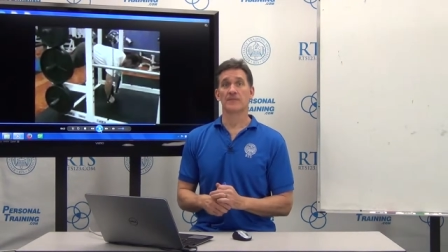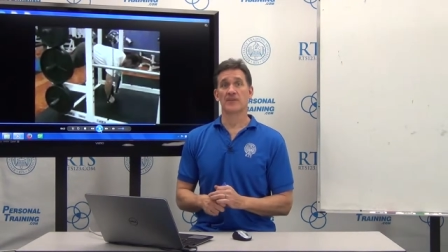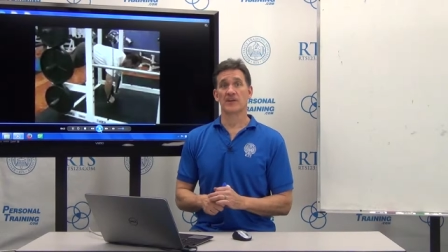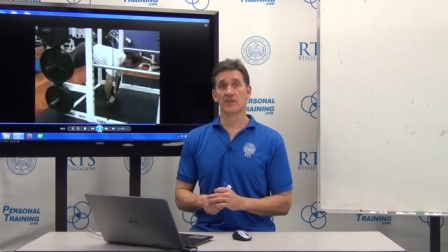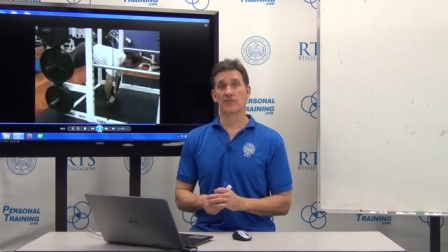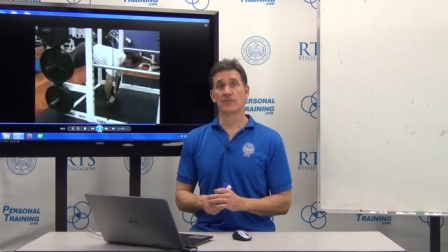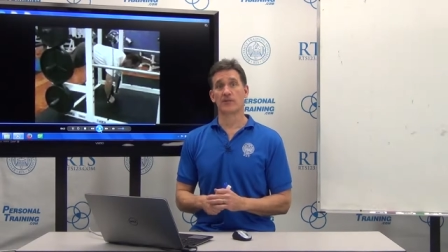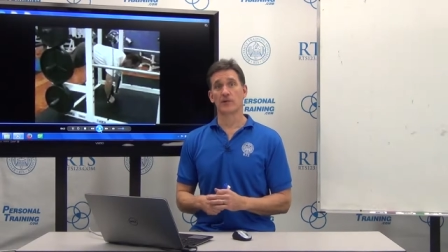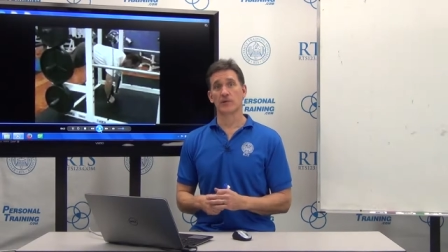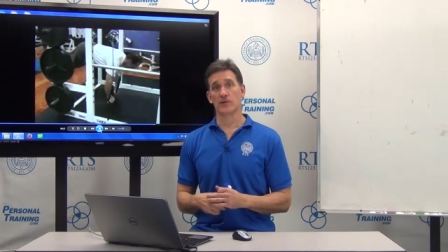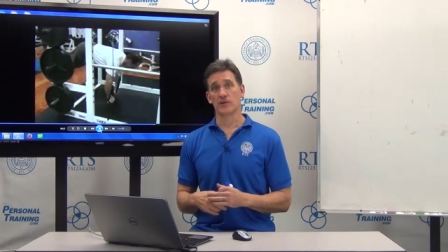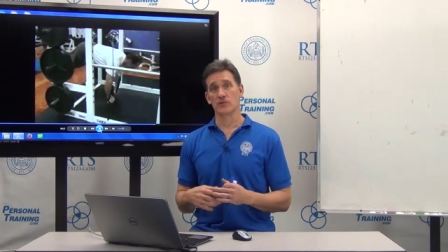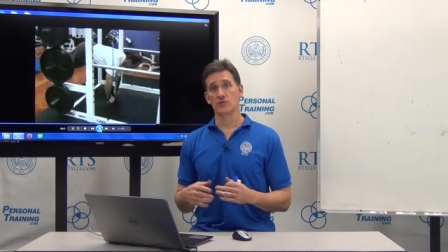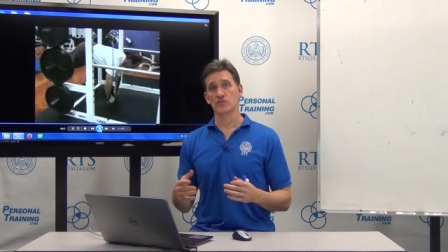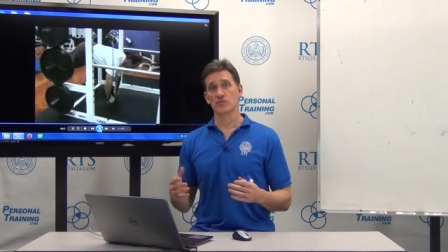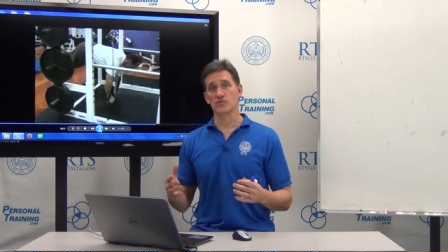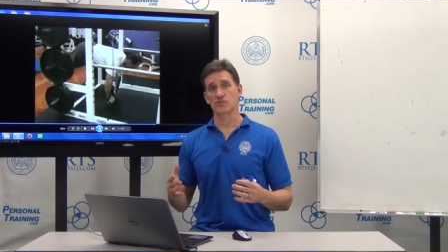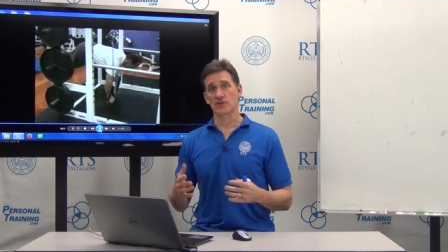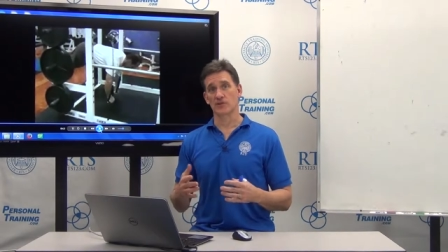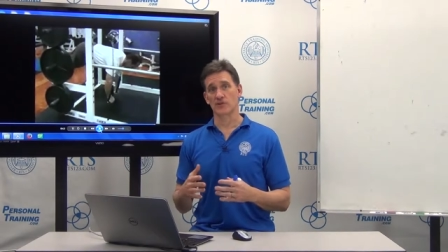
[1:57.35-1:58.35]
if we were to
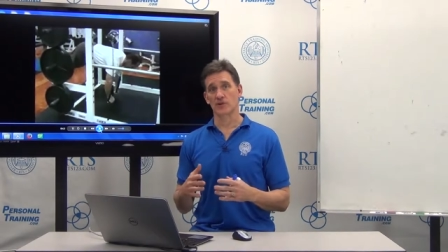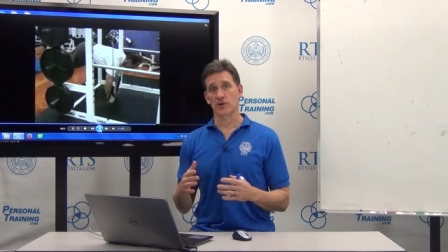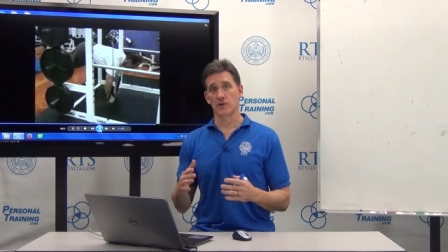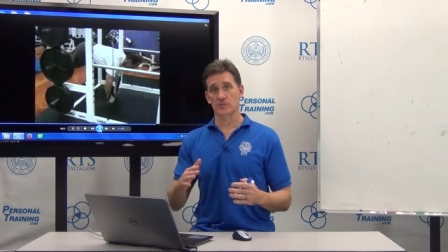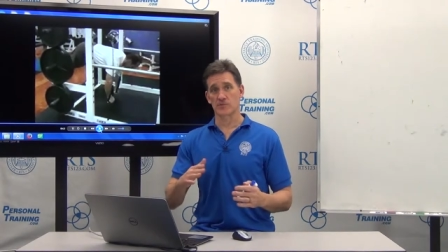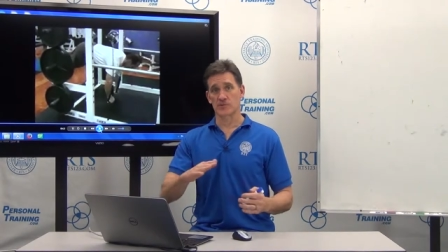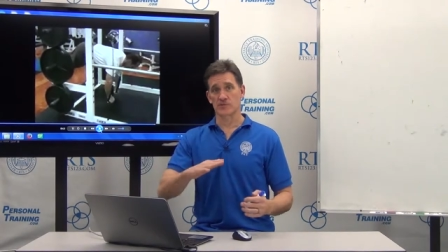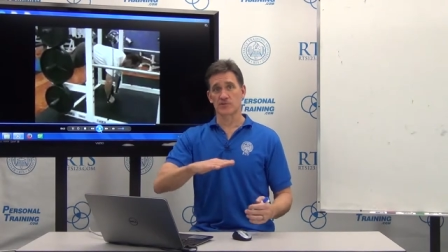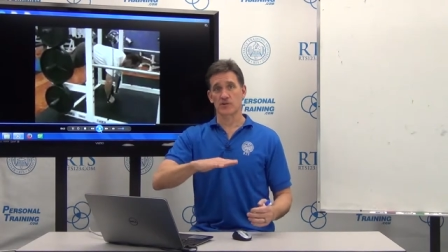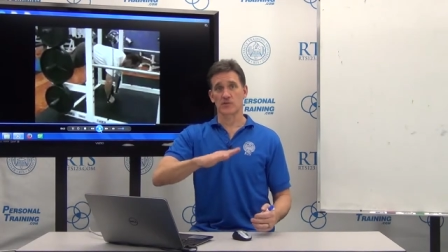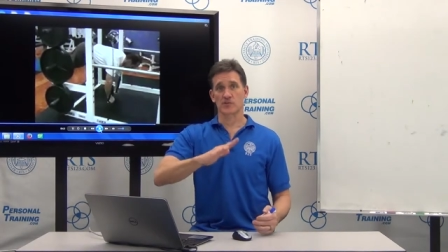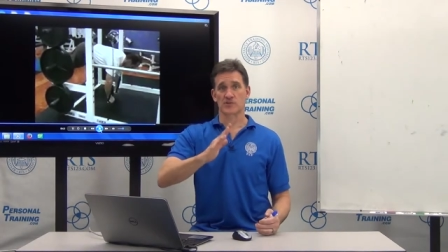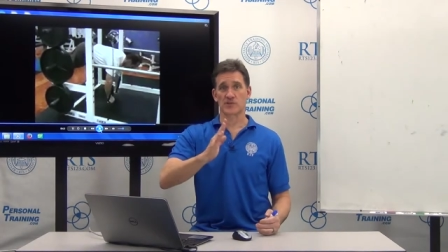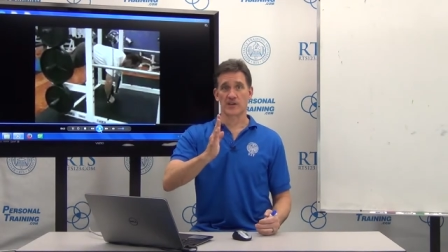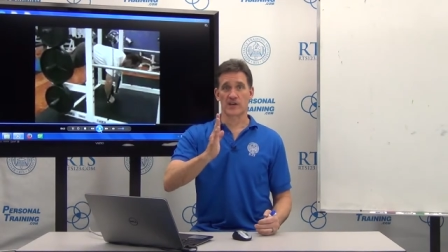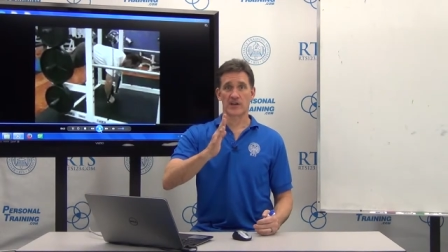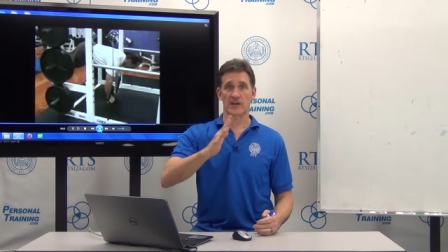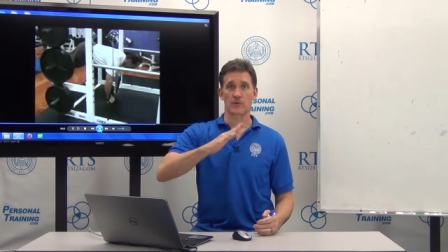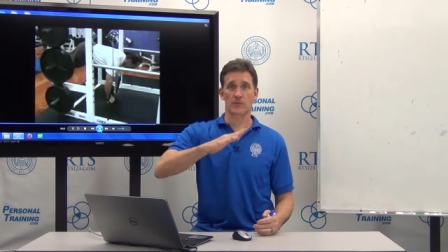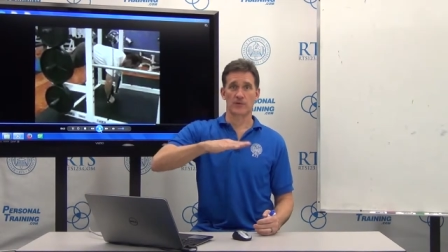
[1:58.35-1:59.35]
use the terms
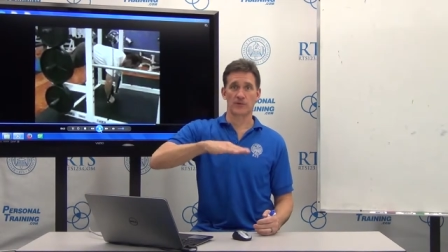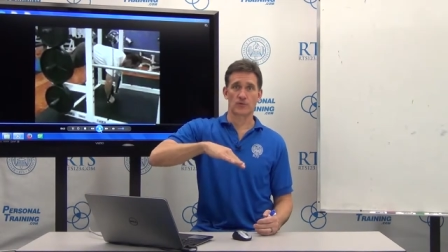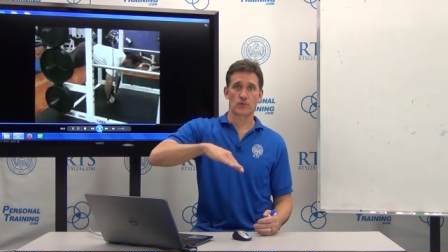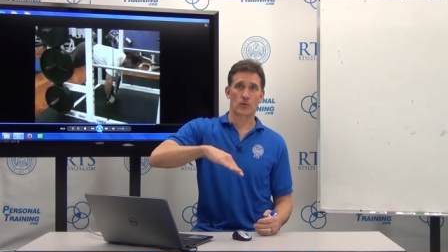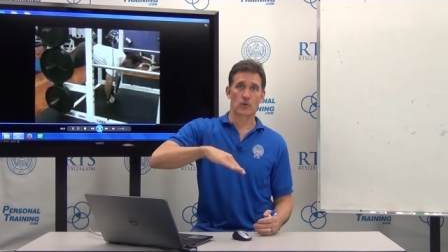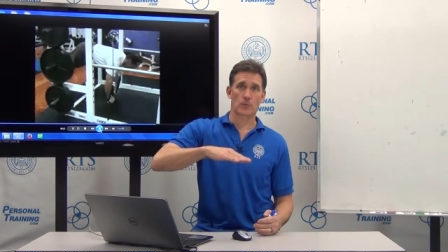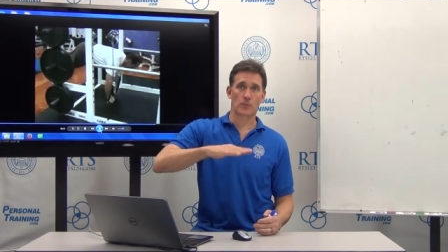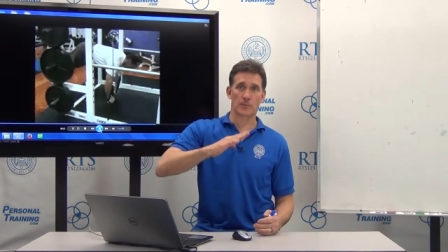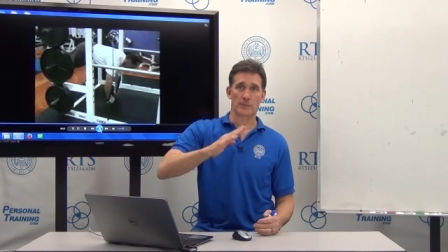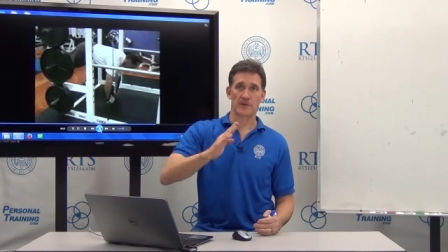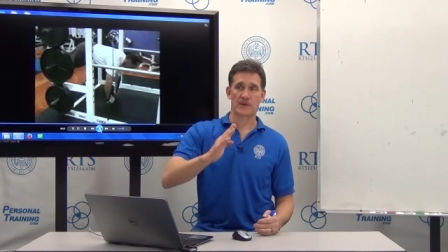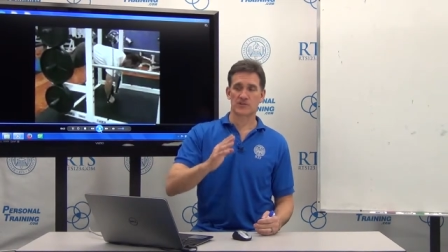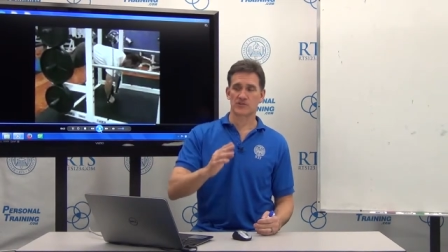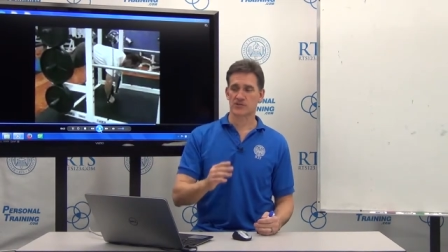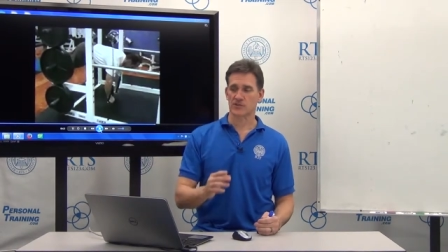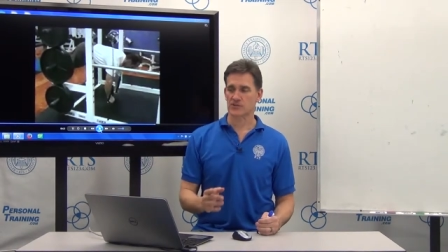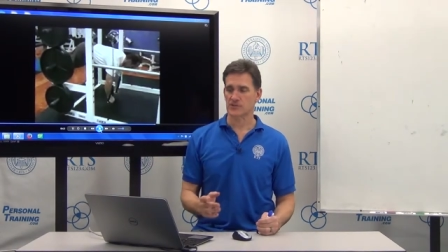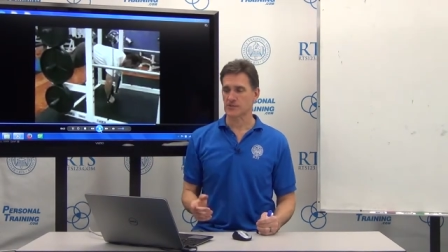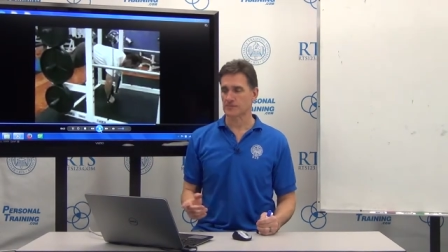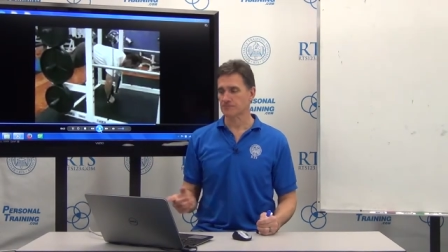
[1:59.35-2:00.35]
associated with normal
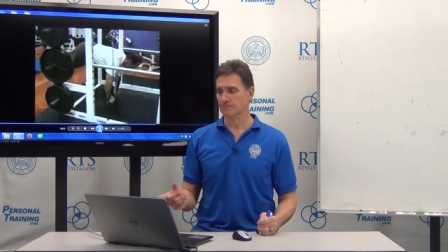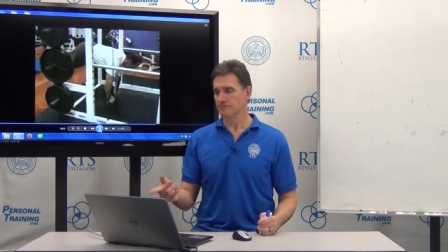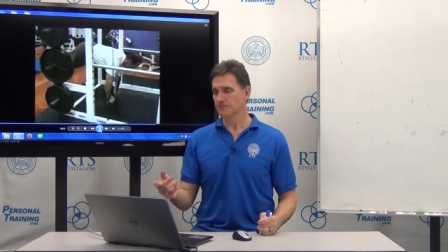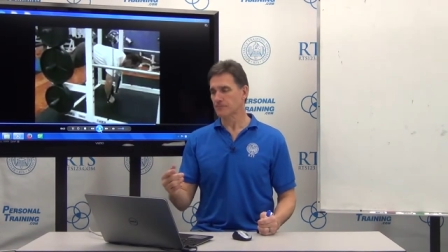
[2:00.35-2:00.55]
benches.